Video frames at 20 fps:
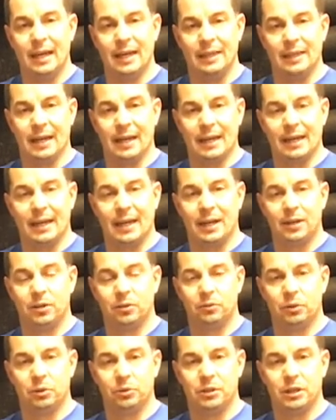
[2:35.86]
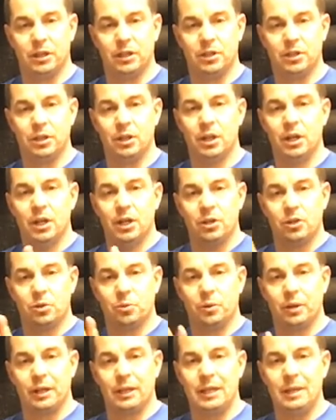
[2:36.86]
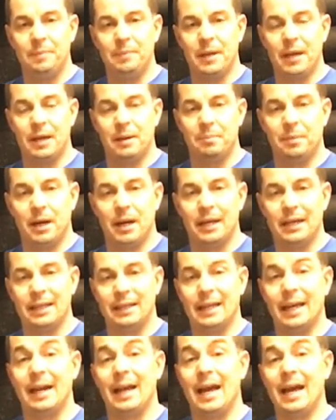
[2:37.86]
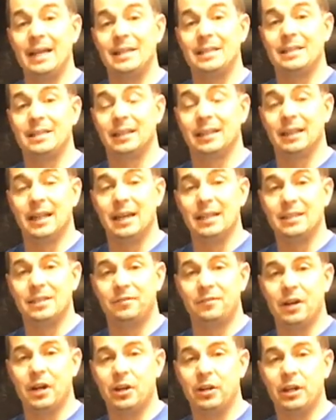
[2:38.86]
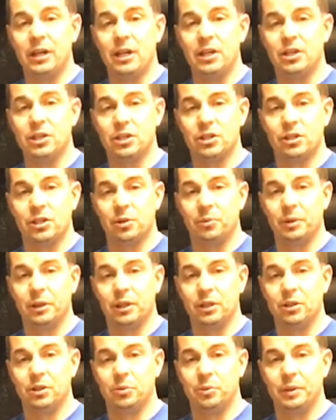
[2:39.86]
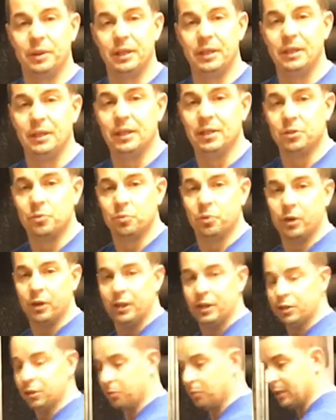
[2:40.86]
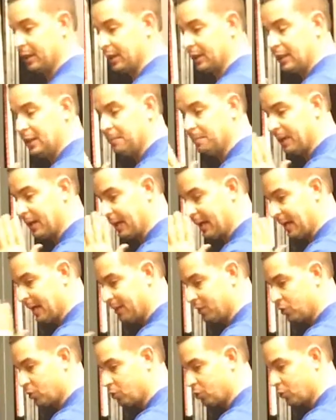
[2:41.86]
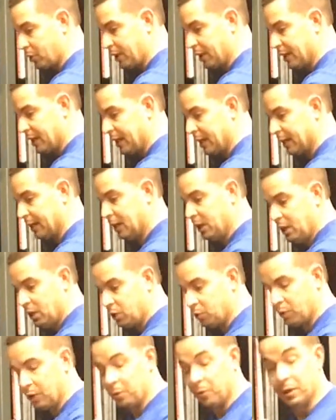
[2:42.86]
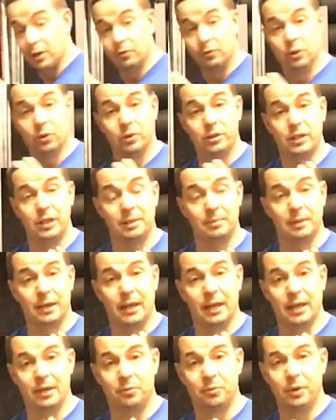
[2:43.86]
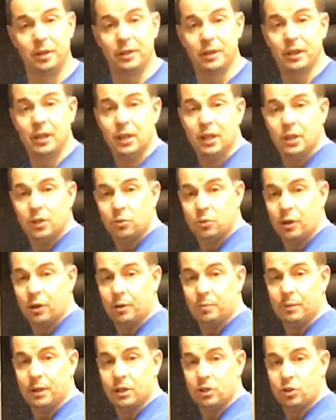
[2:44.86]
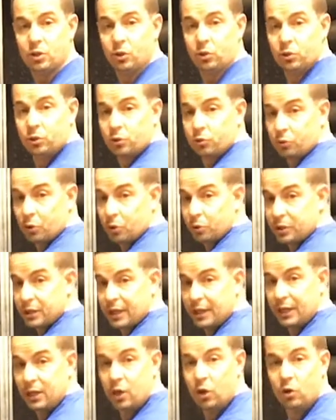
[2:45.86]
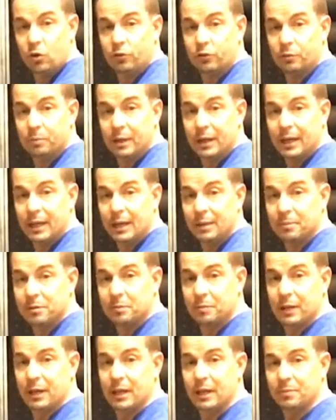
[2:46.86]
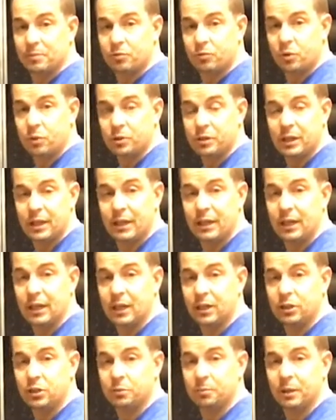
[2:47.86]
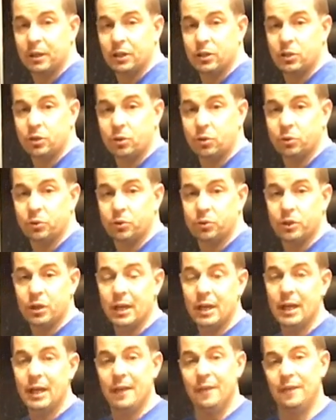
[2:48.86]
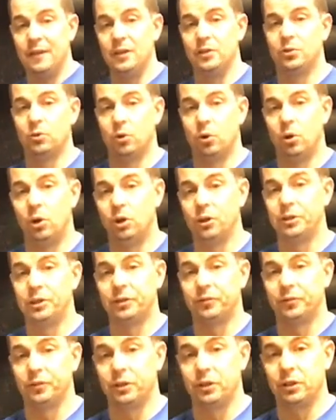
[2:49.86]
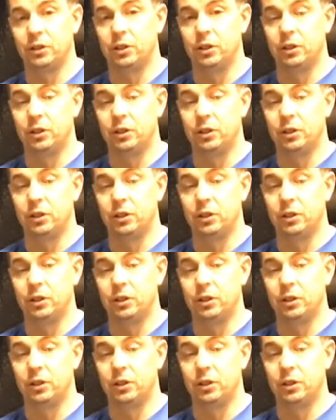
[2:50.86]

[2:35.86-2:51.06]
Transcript: and that counter rotation. So we're going to keep that in mind, and that adds to lots of variations that we can do within this, where I either want to keep my head straight on. Do I want to rotate my head with it? Do I want my shoulders rotating over my hips rotating under my shoulders? These are all different